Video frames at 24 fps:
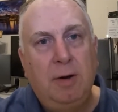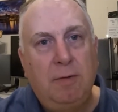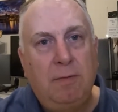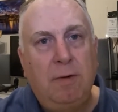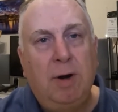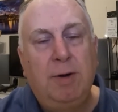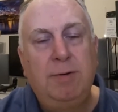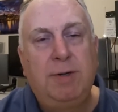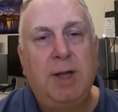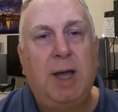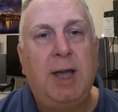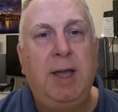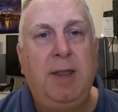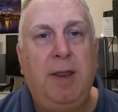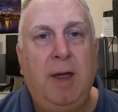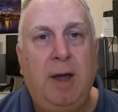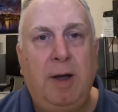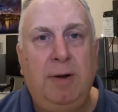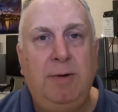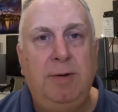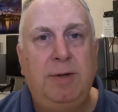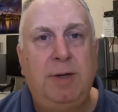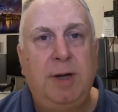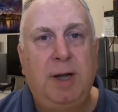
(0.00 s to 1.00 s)
rotate
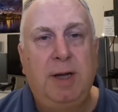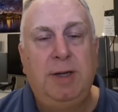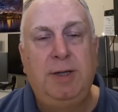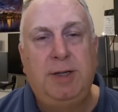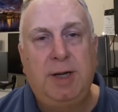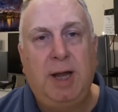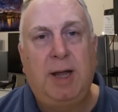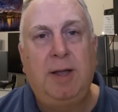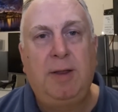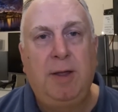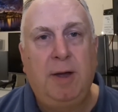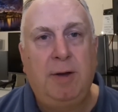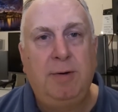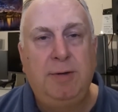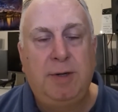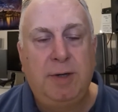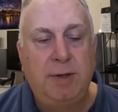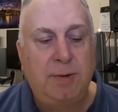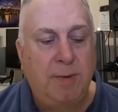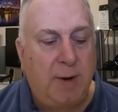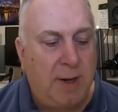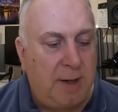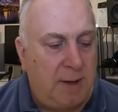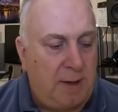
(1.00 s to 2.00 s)
those and check those
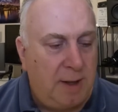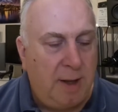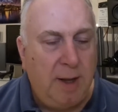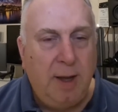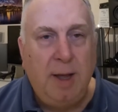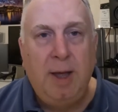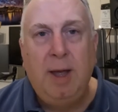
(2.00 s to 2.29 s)
as well.